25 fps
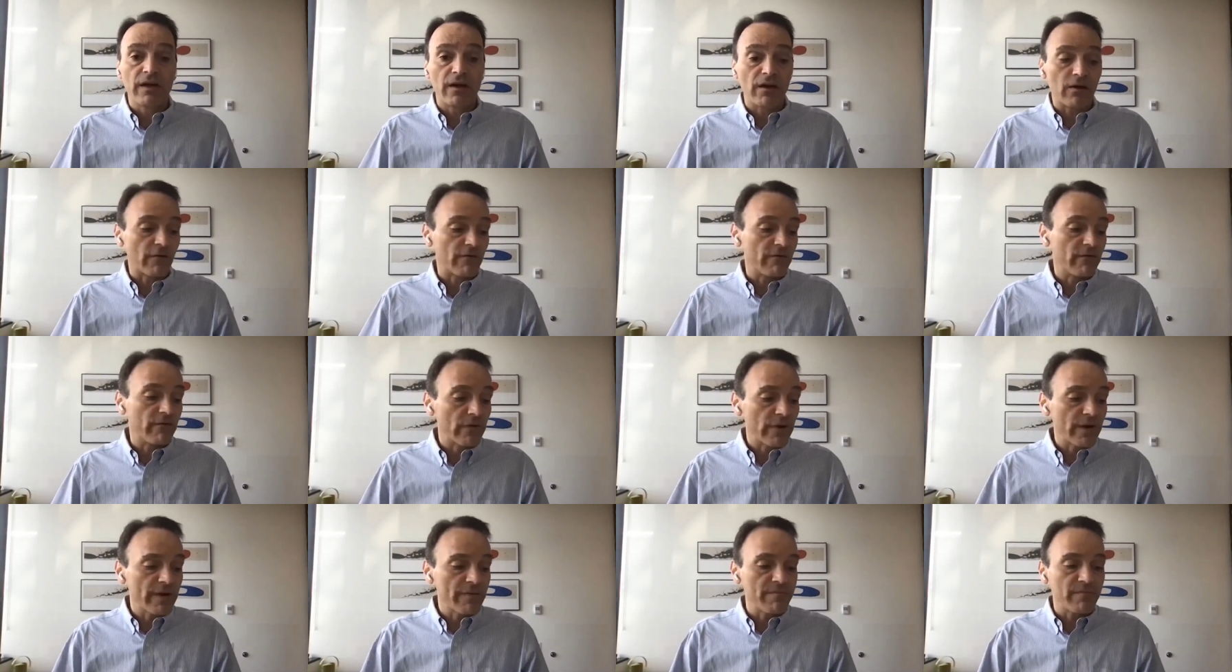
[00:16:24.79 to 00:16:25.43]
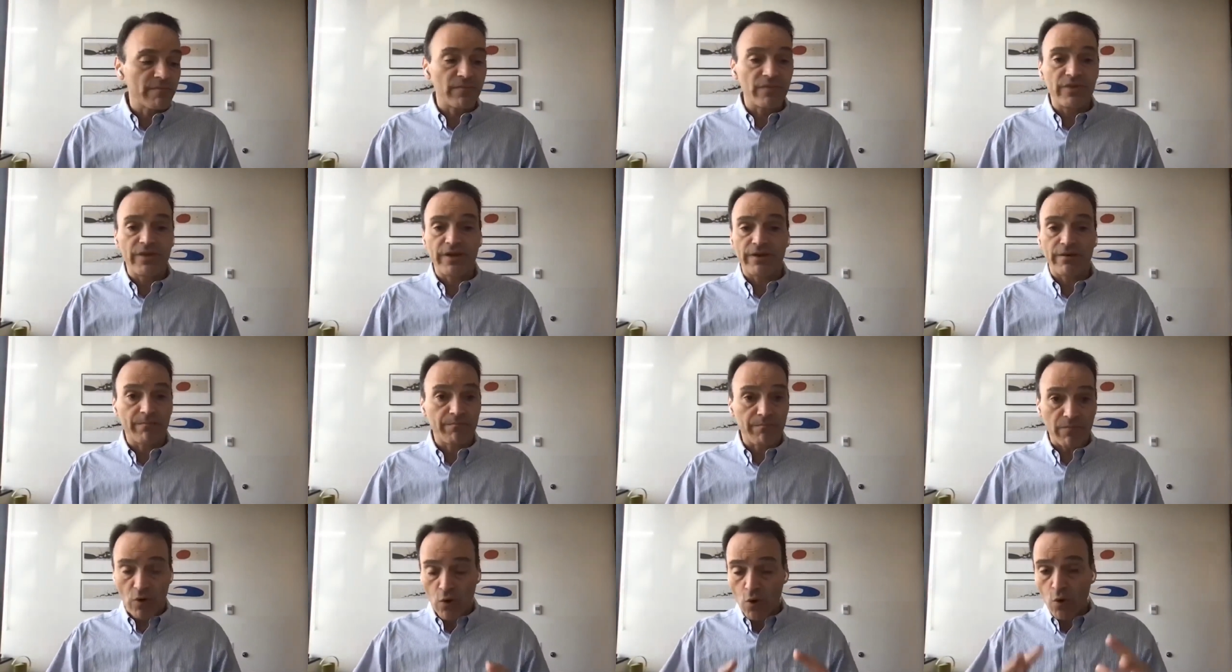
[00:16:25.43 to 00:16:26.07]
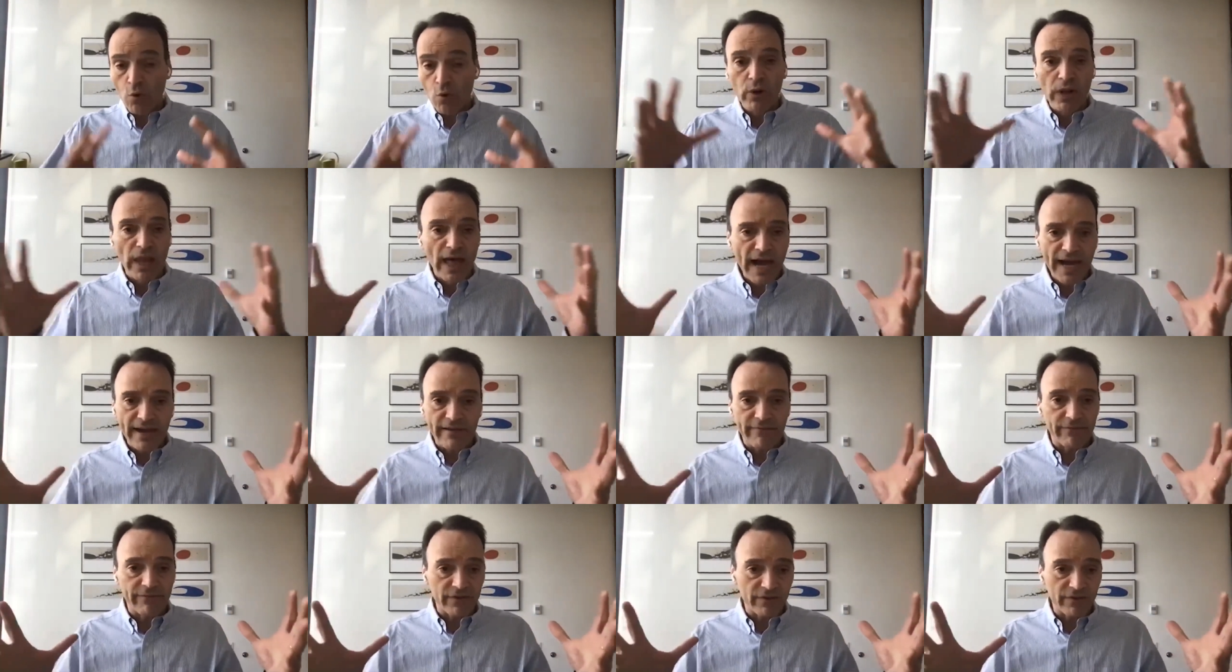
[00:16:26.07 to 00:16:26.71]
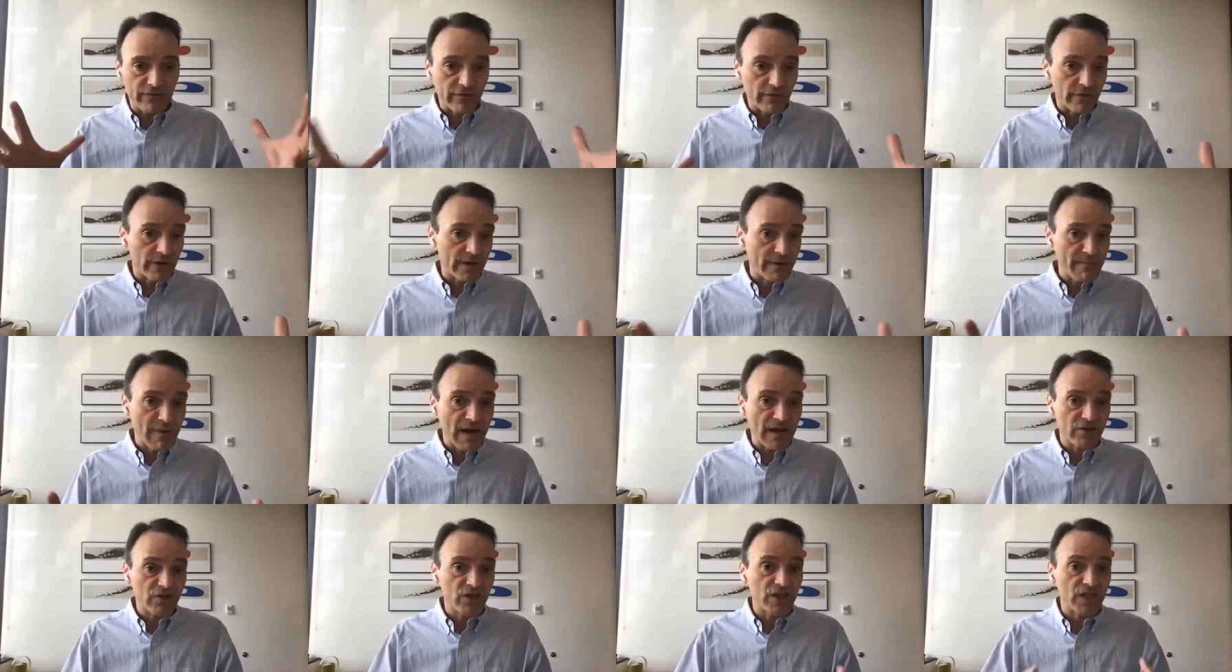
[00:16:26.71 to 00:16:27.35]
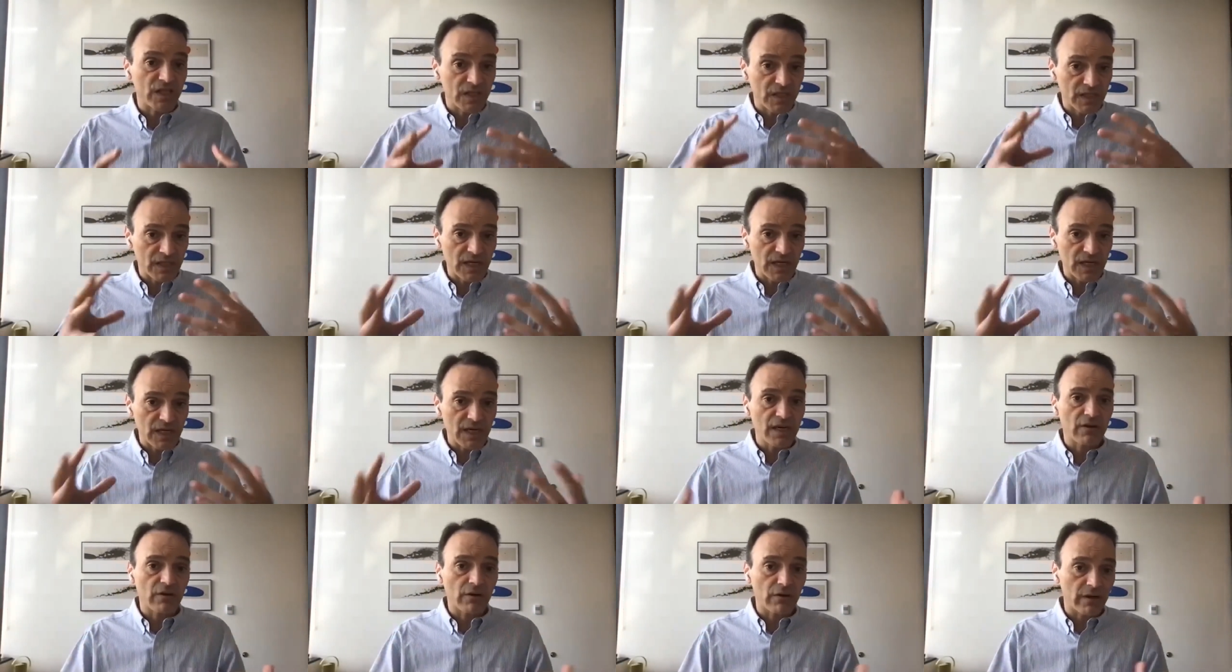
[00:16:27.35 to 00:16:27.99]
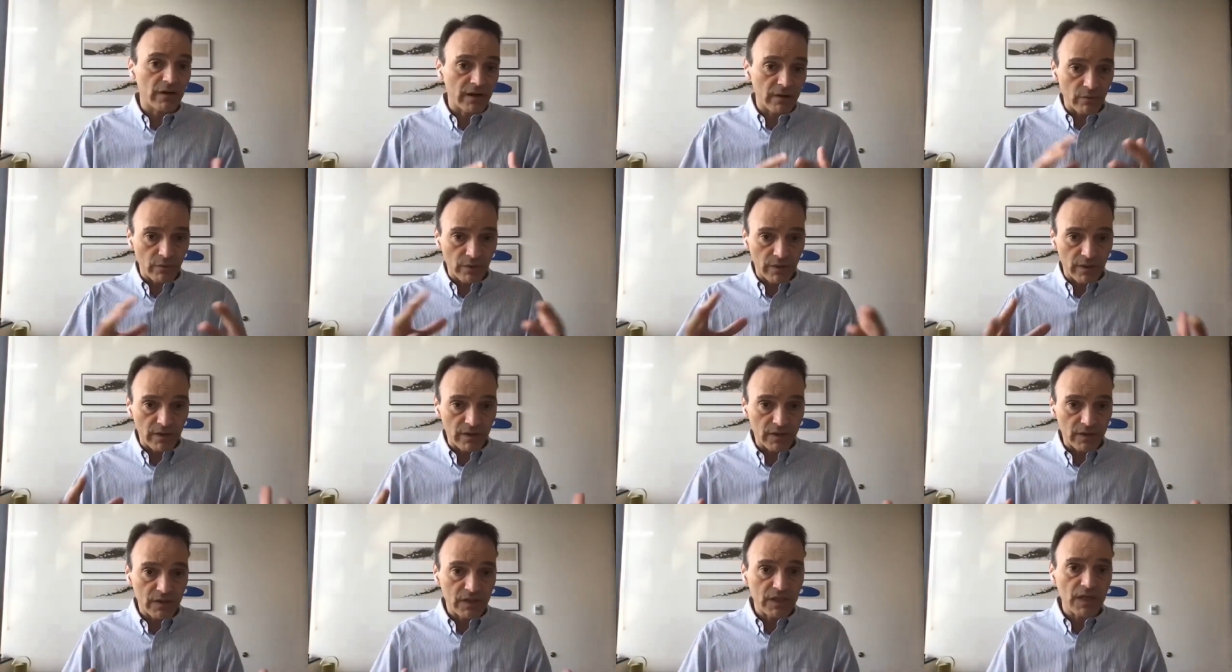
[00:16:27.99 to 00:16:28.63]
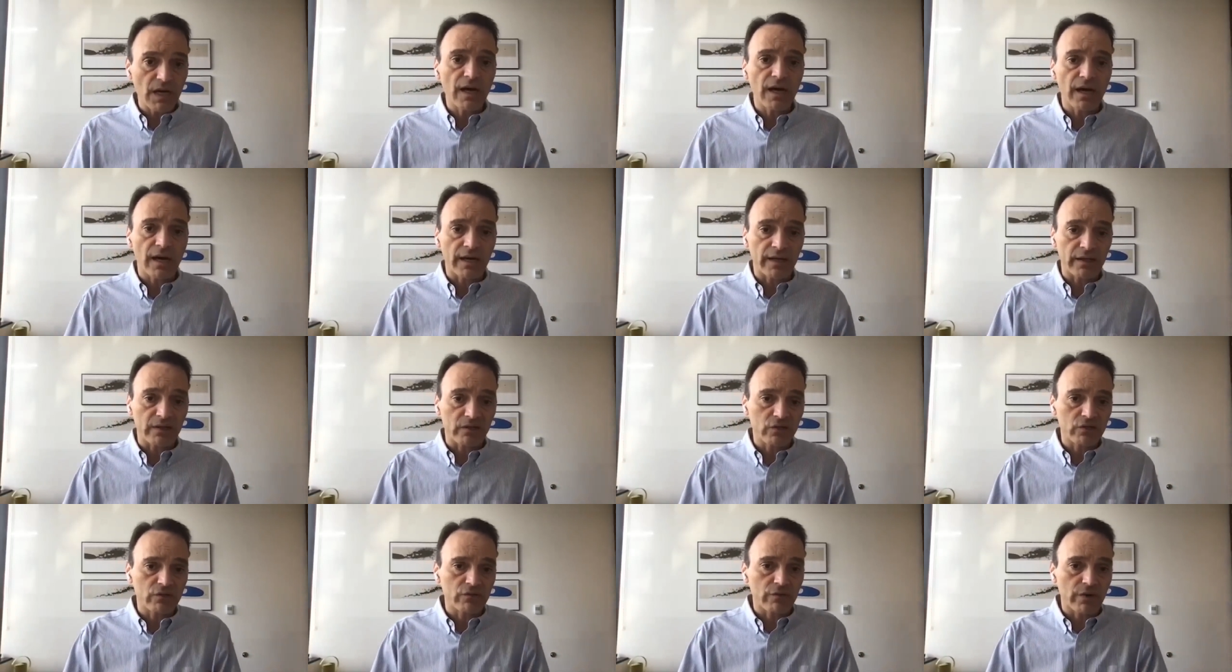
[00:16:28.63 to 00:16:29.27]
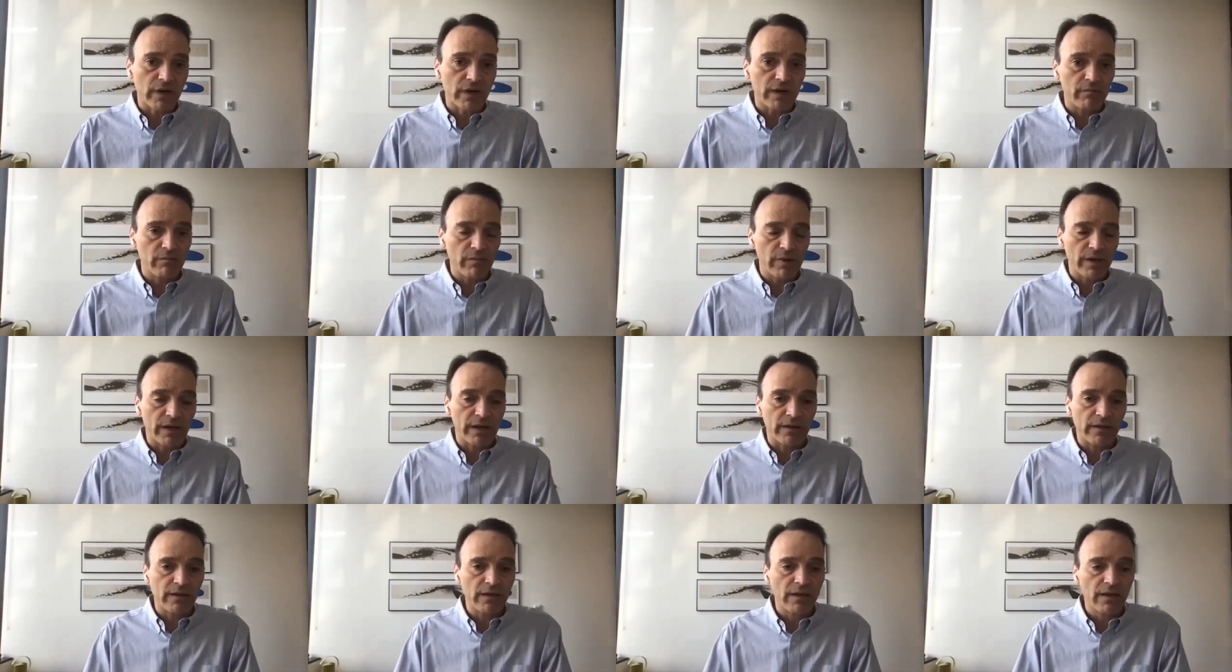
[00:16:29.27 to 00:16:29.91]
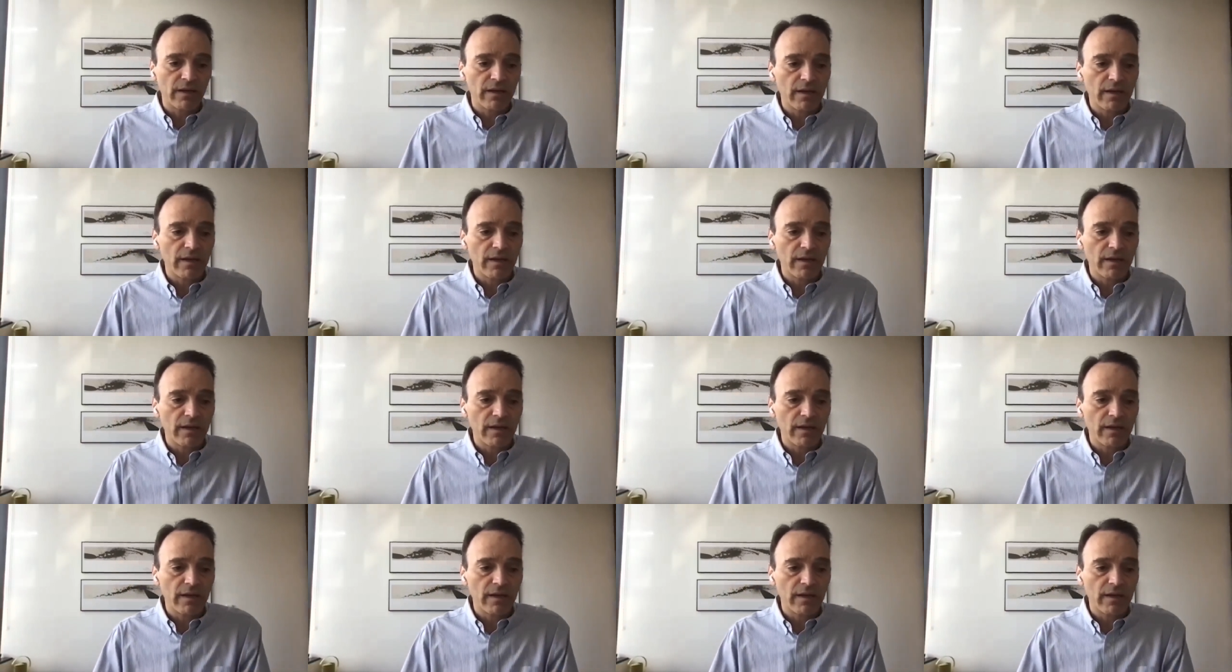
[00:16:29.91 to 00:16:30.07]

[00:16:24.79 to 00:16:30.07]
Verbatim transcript: are very their whole life is very much in synchrony with these tides right but